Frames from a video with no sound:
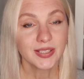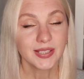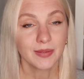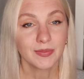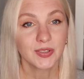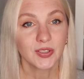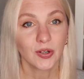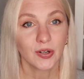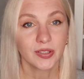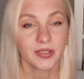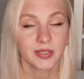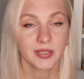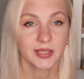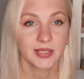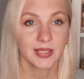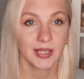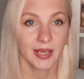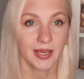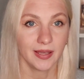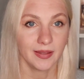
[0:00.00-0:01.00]
some sources
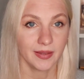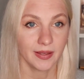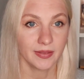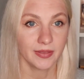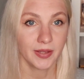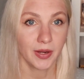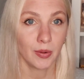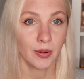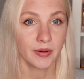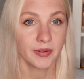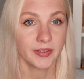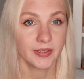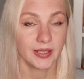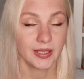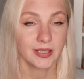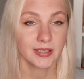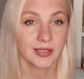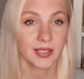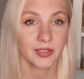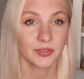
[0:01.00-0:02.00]
say that there were
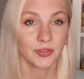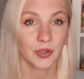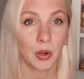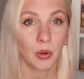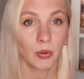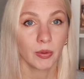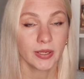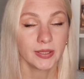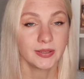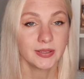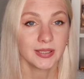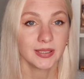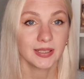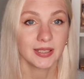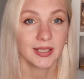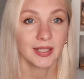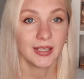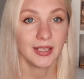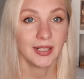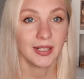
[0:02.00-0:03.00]
things that were
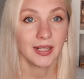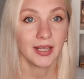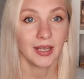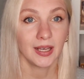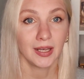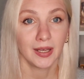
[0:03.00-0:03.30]
written in